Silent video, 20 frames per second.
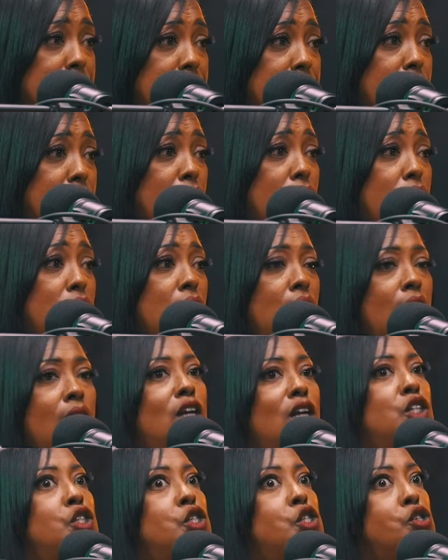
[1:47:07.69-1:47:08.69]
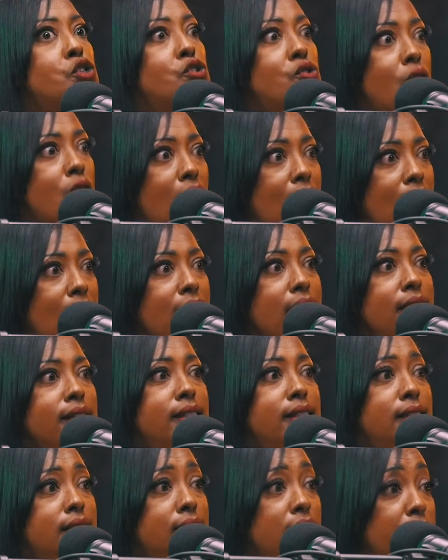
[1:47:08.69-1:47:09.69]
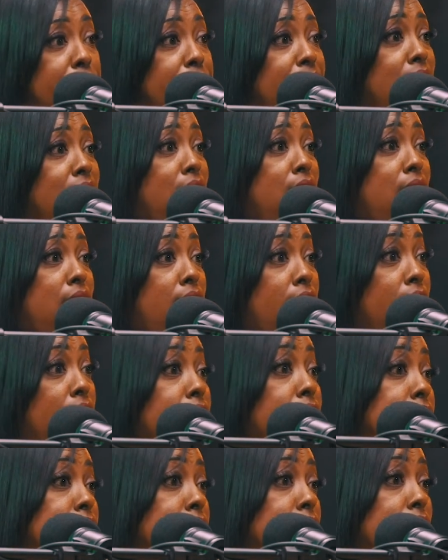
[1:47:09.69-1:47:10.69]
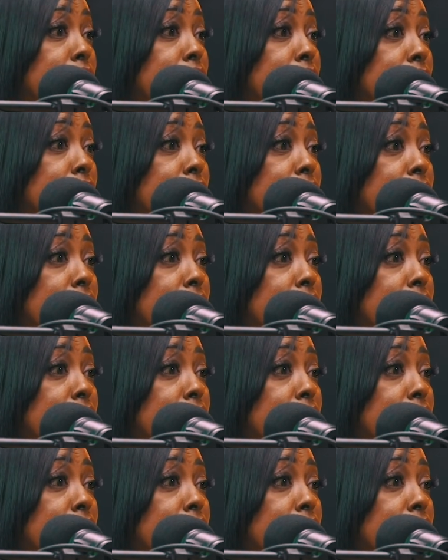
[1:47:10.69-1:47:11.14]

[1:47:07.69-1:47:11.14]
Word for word: You know, try something else.